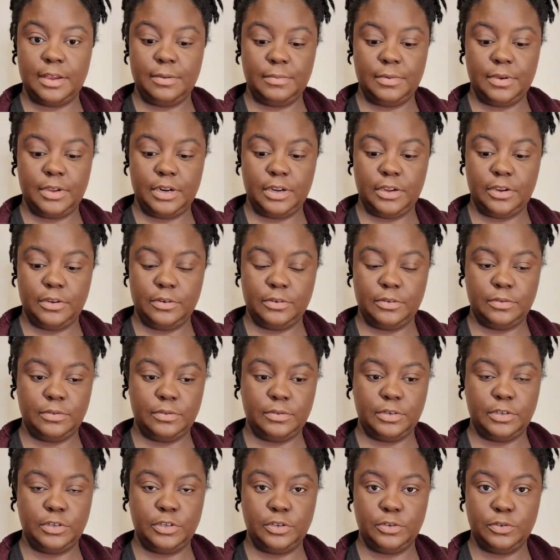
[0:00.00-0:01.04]
I'm gonna go
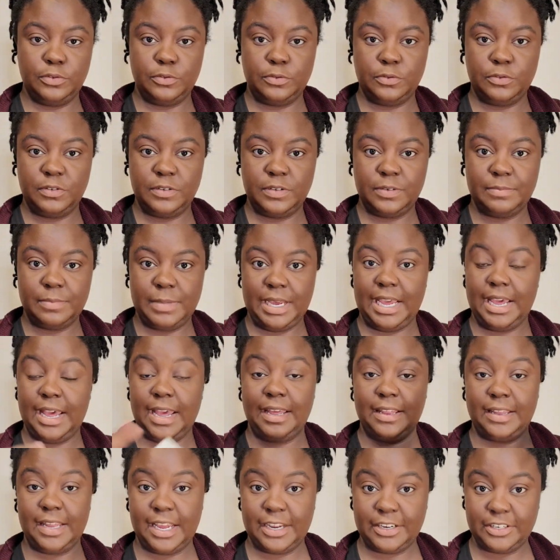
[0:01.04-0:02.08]
do my
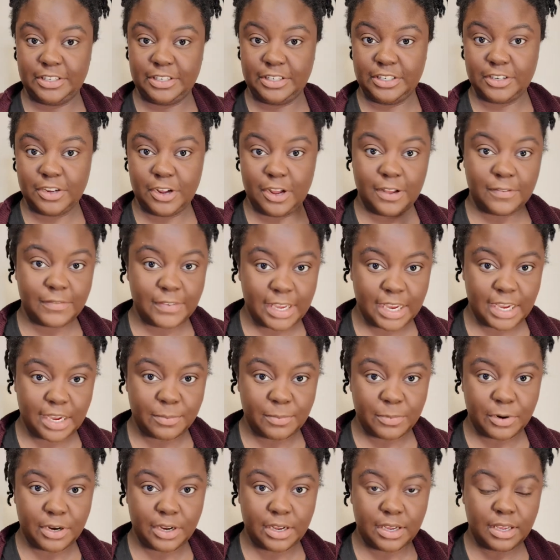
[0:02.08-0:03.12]
eyelashes off
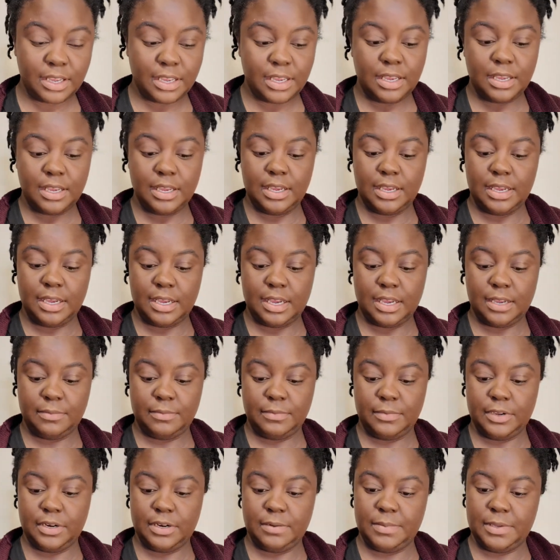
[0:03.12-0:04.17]
camera. I'm
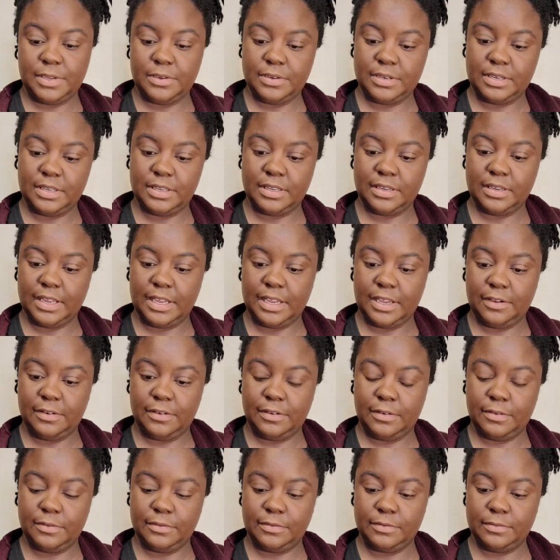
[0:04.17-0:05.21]
gonna be using the
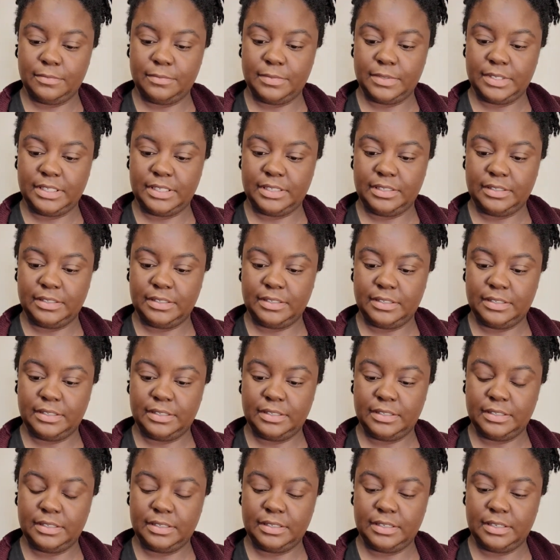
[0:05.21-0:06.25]
Lancome
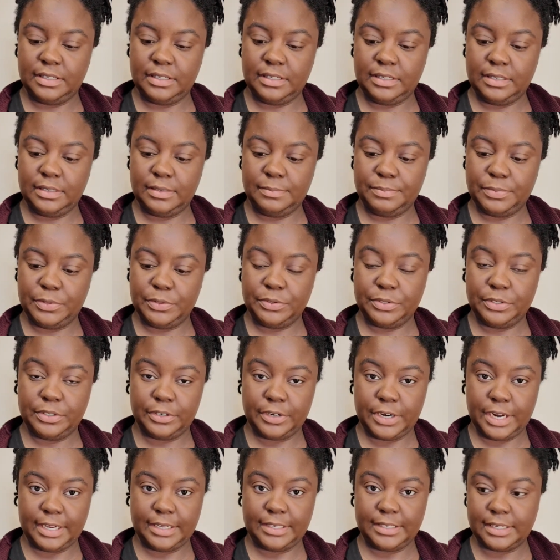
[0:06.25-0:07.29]
Cils Booster
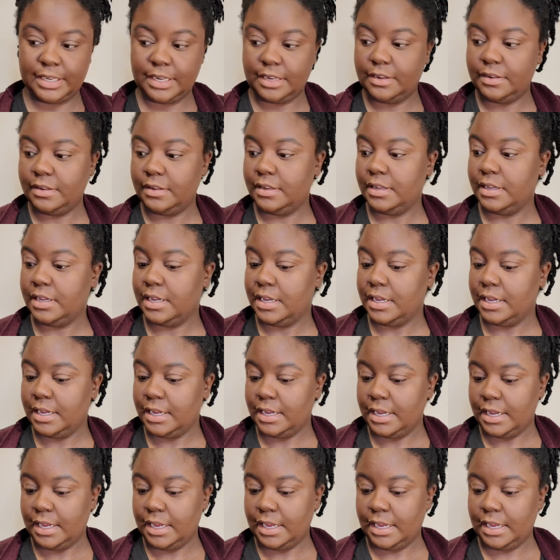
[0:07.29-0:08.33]
XL
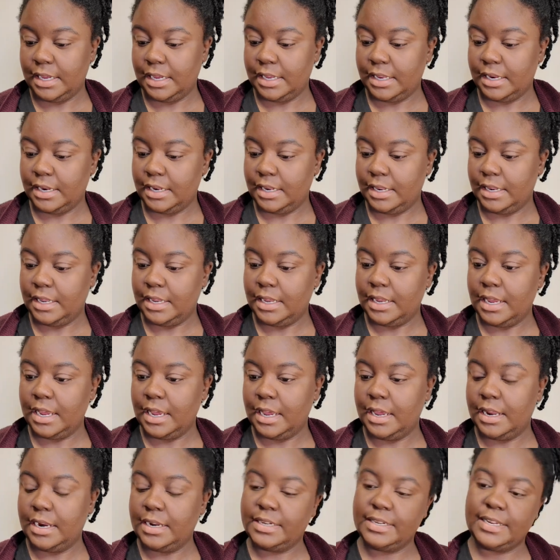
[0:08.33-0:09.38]
and
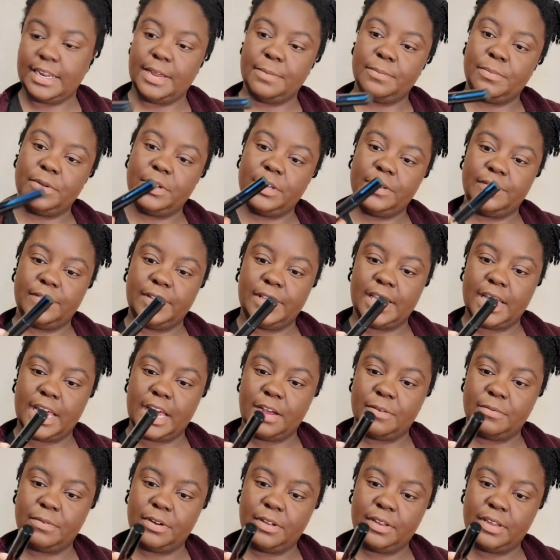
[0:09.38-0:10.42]
a sample of the
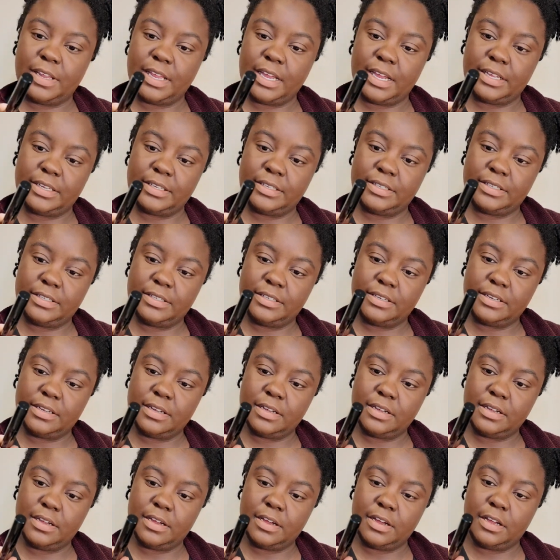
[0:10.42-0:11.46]
Hourglass
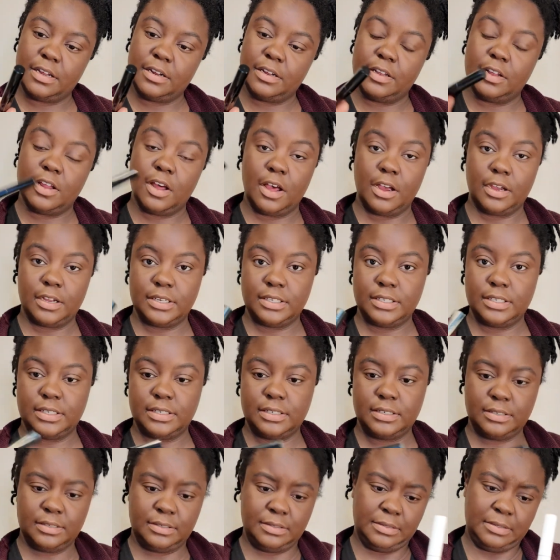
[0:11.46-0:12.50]
Unlocked